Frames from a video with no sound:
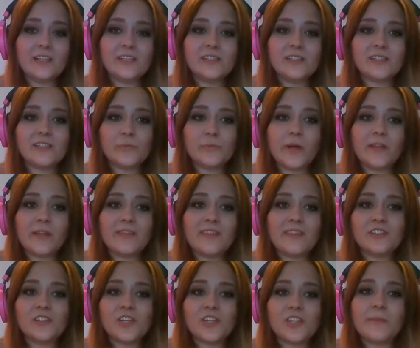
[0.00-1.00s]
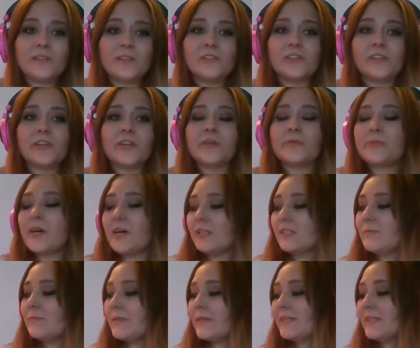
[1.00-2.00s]
us what the job interview
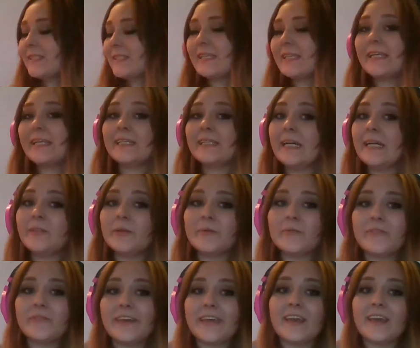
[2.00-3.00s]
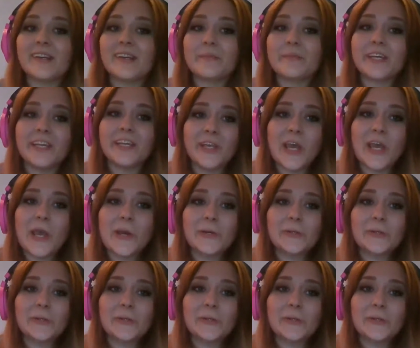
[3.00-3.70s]
was, because I don't think everybody knows.